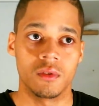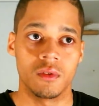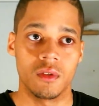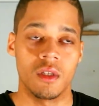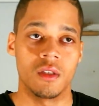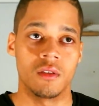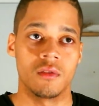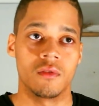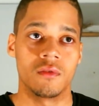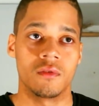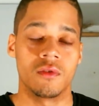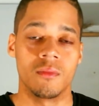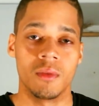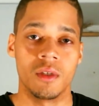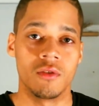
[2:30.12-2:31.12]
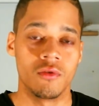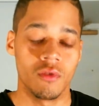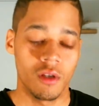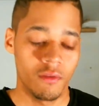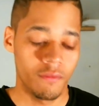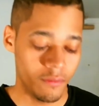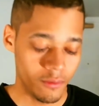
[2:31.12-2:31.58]
is to be
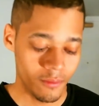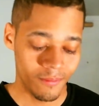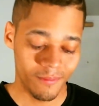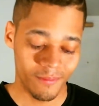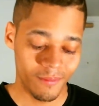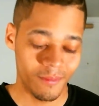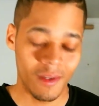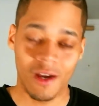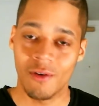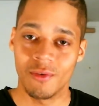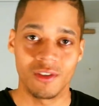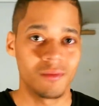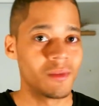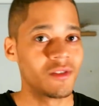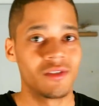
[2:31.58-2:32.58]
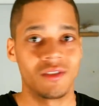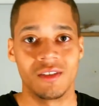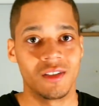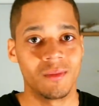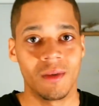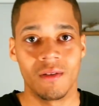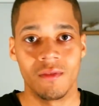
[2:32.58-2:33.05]
grateful. I always mention this
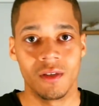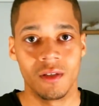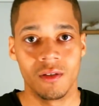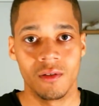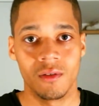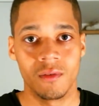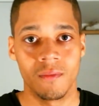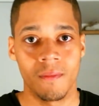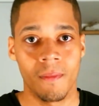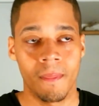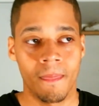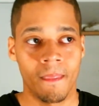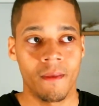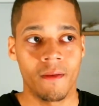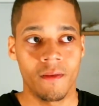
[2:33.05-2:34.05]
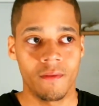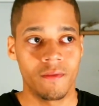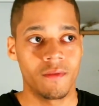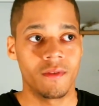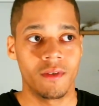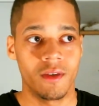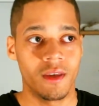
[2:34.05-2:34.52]
in my video.
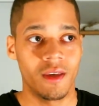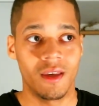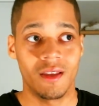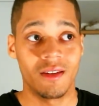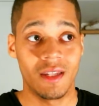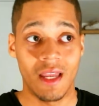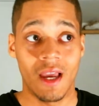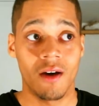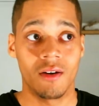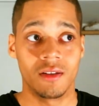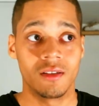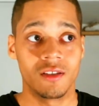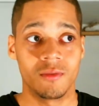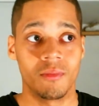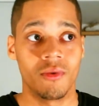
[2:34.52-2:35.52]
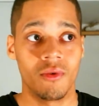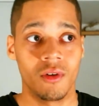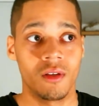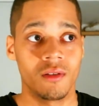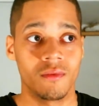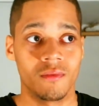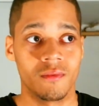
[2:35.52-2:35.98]
And now at this point,